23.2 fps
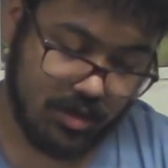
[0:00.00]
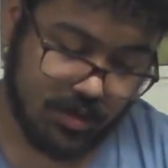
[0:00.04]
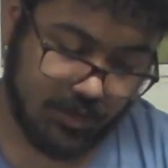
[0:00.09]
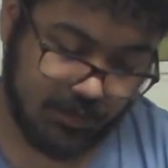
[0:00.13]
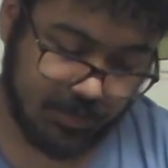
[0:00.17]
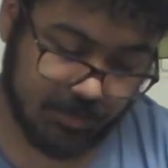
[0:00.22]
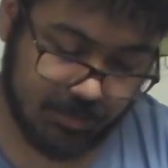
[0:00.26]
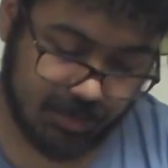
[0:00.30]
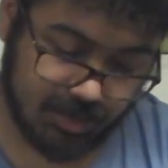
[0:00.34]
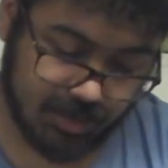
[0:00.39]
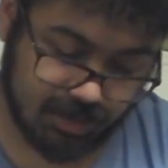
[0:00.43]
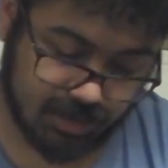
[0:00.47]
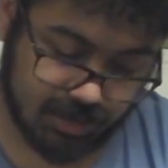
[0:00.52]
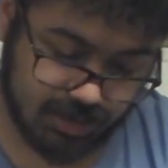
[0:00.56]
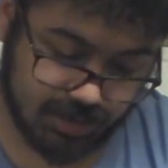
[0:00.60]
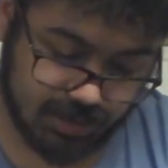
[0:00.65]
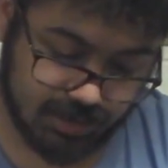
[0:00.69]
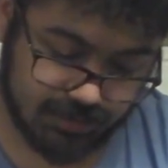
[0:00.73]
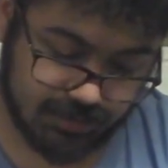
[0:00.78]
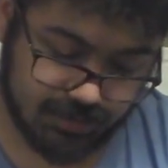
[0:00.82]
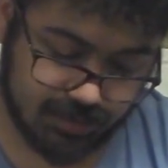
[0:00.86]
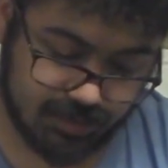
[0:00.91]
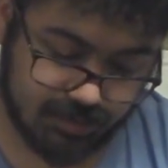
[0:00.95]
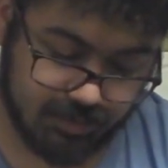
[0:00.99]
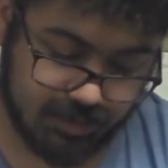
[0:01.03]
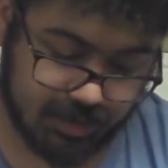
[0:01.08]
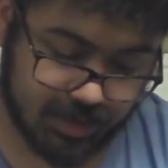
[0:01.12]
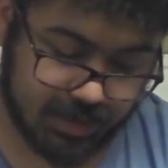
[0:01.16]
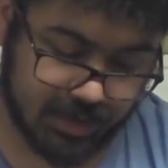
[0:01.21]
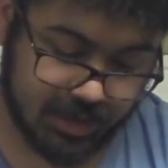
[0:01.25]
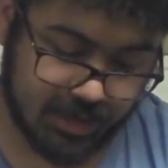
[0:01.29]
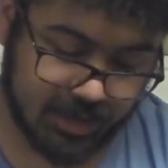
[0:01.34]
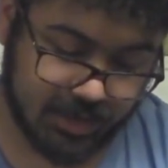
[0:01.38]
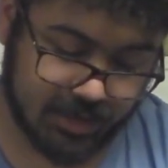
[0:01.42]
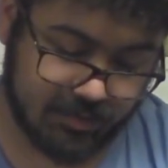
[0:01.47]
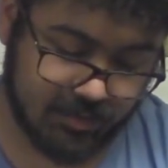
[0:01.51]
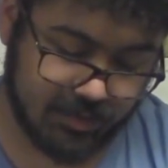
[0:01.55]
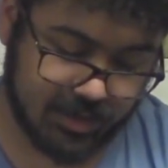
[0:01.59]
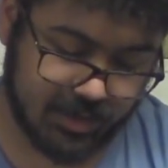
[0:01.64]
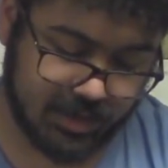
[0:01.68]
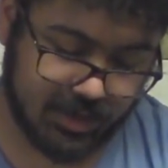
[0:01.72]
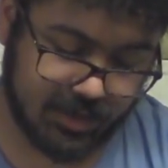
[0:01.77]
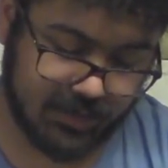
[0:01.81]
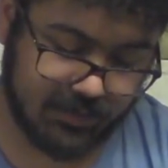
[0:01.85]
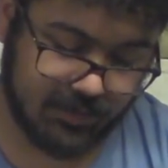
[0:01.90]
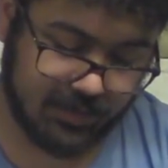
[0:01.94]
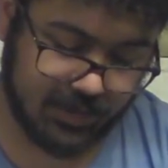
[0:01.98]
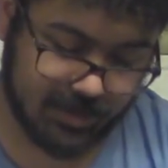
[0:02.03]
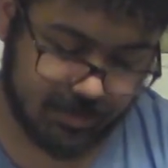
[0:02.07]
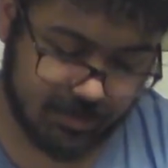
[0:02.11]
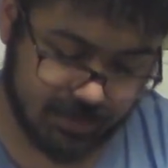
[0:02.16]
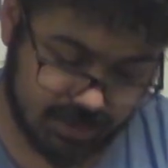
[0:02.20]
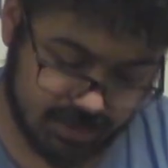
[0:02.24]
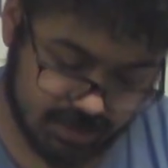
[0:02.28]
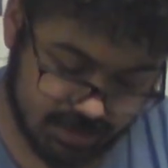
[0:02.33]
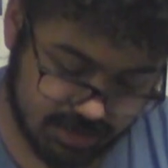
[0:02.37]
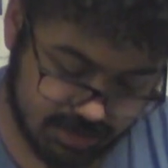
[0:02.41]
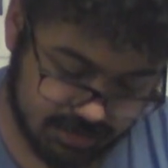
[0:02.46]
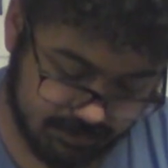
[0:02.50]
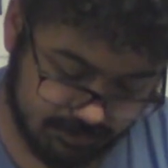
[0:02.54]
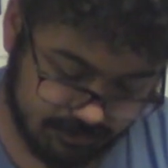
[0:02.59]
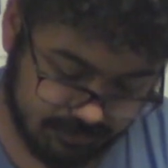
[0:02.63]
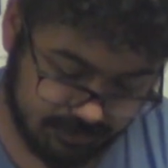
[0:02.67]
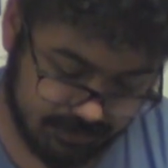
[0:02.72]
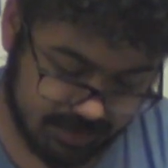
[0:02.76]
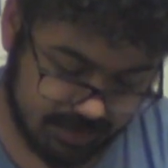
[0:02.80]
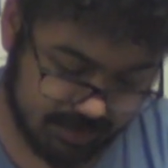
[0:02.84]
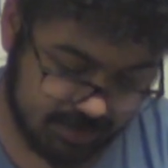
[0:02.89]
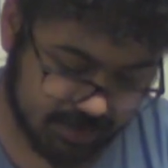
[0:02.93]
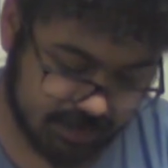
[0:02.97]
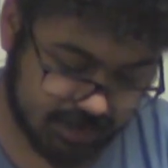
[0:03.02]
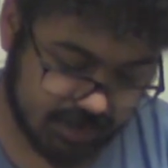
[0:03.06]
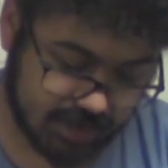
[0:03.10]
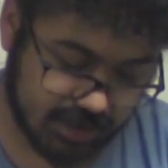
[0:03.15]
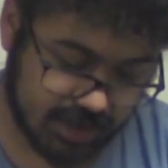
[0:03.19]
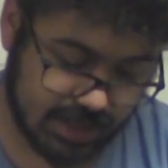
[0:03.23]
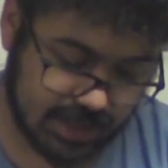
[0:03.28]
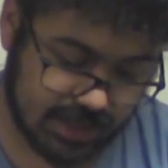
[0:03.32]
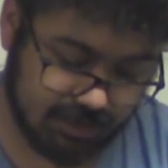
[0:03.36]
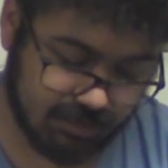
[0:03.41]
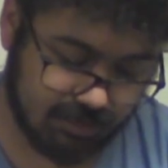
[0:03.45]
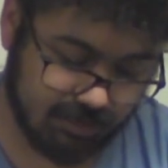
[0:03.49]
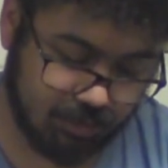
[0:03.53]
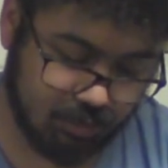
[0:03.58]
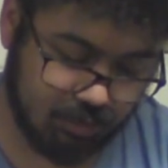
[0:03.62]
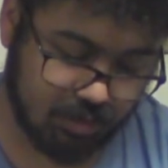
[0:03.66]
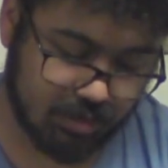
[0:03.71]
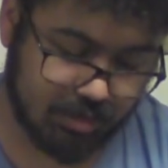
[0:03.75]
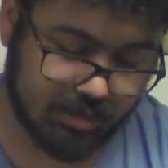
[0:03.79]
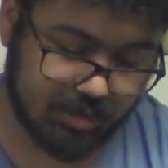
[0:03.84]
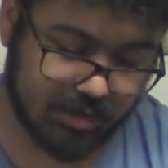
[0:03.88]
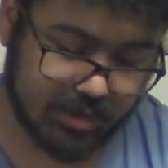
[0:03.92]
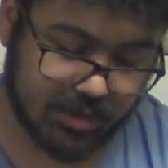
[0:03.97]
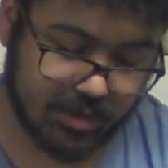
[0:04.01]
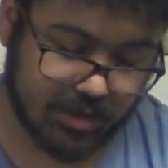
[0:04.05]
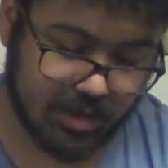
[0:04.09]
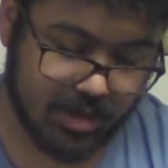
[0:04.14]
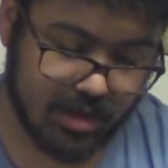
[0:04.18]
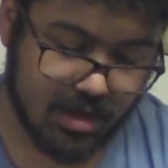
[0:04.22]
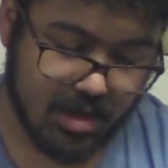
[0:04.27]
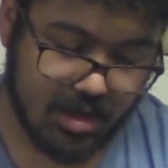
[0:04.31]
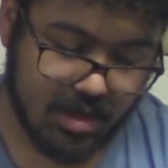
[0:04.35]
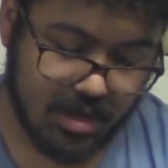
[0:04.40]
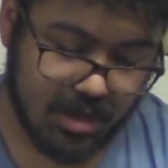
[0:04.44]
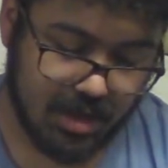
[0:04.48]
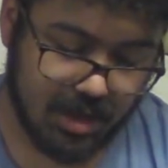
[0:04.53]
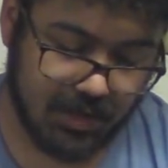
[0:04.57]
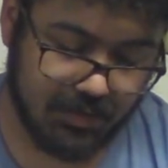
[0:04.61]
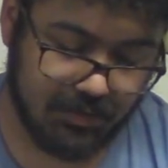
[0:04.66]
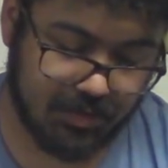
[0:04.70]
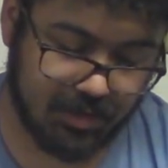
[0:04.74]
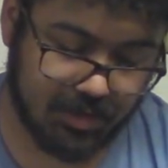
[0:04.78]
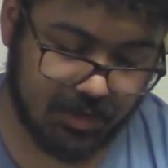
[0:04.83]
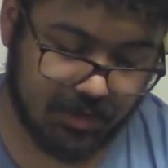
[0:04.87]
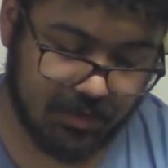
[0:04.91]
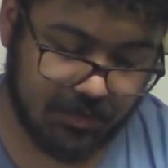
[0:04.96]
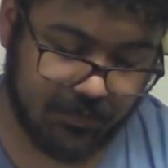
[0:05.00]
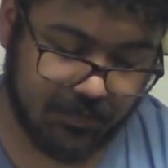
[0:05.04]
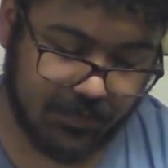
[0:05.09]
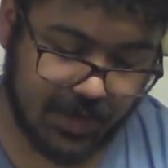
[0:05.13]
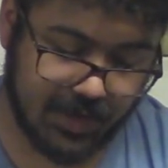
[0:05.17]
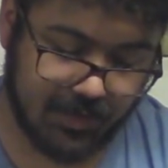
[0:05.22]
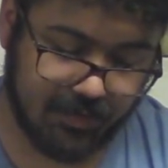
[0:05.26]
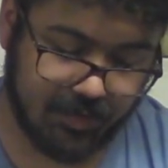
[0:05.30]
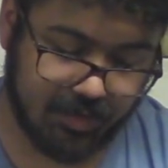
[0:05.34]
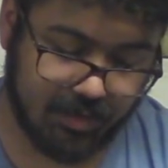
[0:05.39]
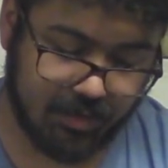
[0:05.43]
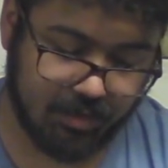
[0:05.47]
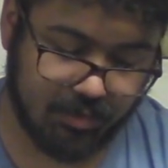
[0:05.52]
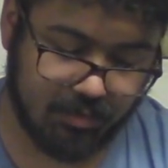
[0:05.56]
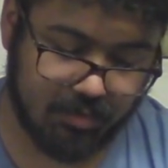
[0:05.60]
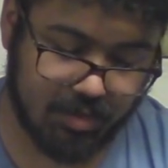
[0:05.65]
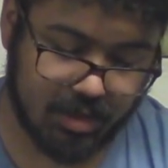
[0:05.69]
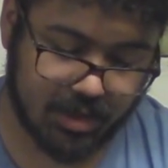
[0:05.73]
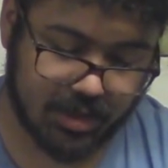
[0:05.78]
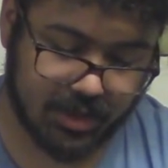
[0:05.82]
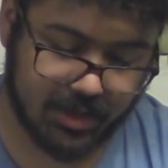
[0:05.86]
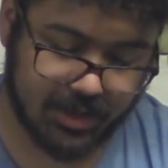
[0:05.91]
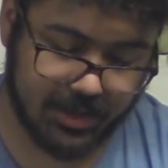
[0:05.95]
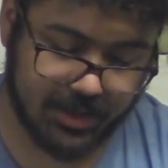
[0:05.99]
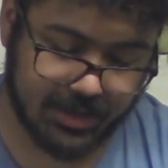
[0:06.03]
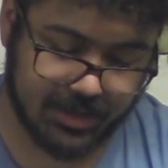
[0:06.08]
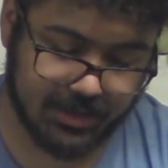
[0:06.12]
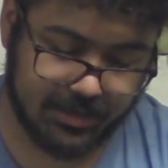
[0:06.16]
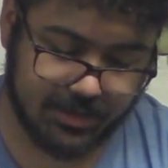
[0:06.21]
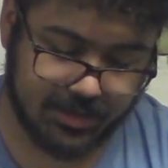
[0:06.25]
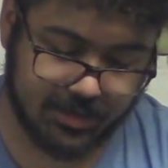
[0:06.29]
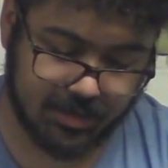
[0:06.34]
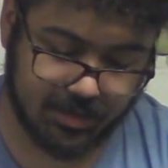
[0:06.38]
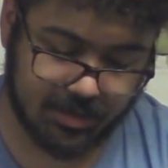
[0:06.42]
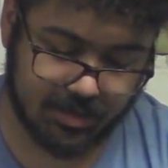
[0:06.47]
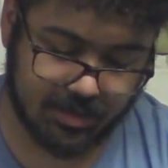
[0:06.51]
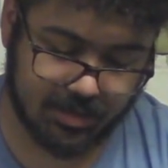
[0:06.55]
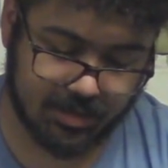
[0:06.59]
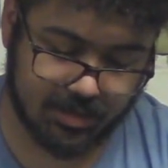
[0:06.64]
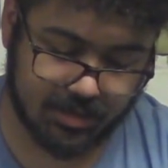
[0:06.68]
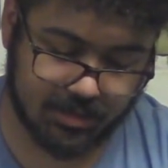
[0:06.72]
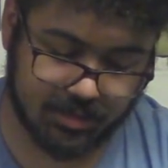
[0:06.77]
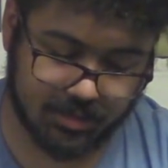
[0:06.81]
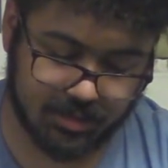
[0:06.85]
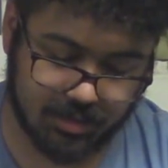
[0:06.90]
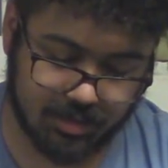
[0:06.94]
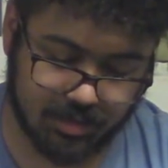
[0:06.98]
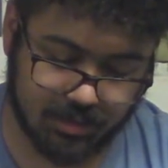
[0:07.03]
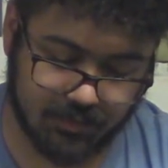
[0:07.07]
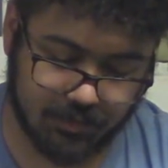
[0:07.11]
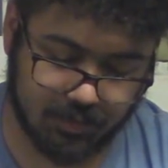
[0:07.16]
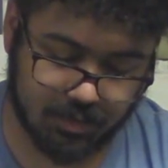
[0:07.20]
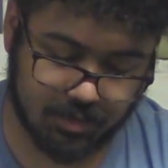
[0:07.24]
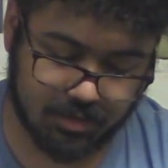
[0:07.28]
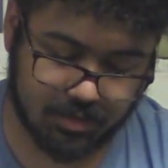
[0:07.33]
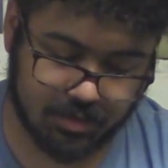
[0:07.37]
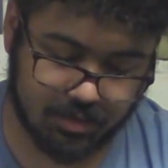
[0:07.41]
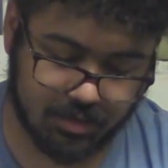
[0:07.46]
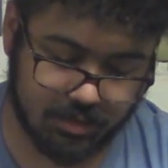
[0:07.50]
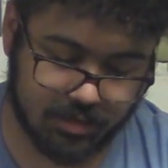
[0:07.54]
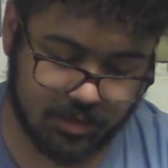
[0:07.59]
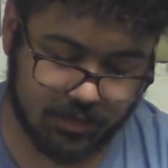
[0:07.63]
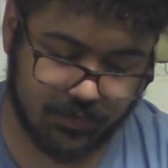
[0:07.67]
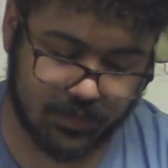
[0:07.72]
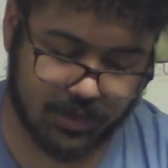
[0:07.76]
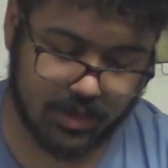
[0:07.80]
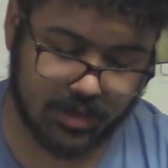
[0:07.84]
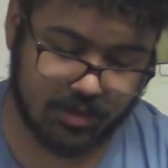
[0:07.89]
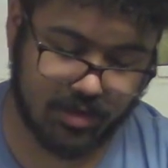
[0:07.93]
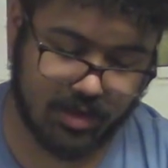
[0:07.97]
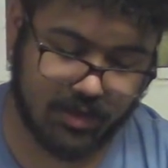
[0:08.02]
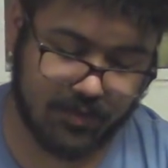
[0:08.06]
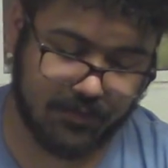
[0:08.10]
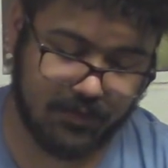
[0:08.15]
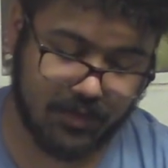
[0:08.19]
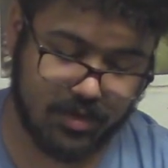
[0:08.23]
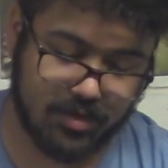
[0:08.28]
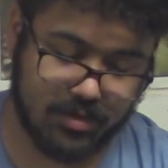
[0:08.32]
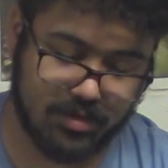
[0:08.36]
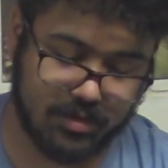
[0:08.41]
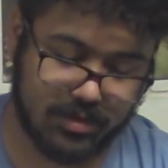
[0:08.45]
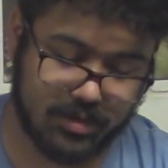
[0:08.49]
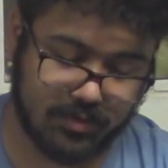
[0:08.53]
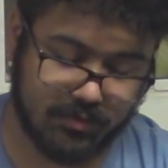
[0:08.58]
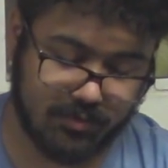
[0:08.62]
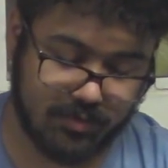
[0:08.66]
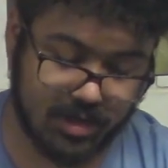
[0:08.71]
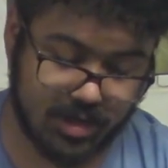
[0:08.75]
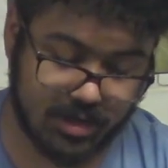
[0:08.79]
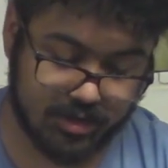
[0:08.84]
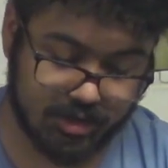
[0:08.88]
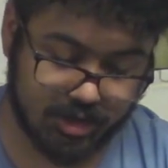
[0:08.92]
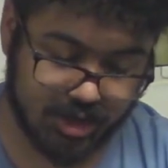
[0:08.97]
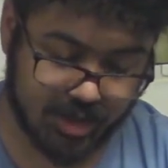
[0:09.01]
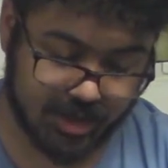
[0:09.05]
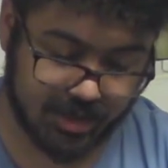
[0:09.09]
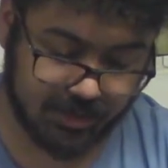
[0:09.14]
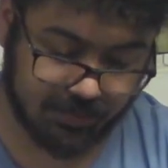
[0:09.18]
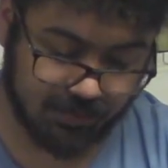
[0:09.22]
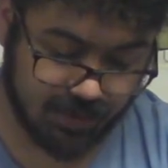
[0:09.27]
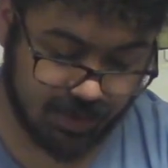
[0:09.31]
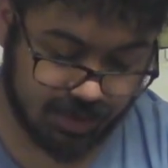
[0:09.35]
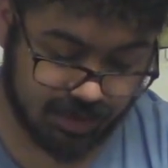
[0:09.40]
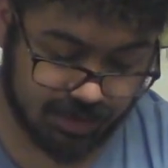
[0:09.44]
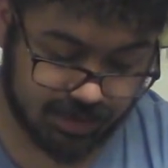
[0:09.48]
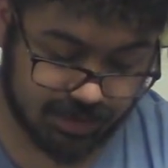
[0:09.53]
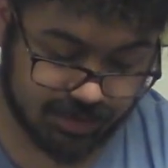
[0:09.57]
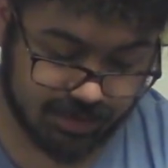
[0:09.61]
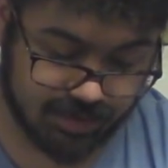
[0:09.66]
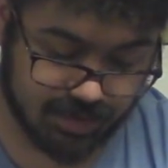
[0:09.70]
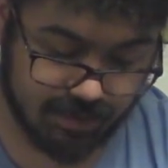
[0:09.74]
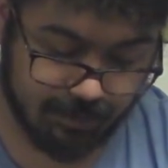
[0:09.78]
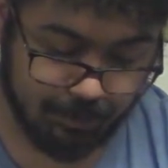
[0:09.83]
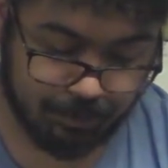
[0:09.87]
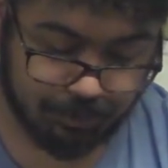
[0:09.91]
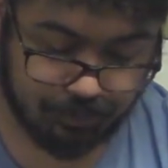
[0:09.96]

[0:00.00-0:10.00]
From the archives of The Walking Dead, receive limited edition gallery portraits of your favorite The Walking Dead stars. Look for exclusive autograph photos and rare chase variants.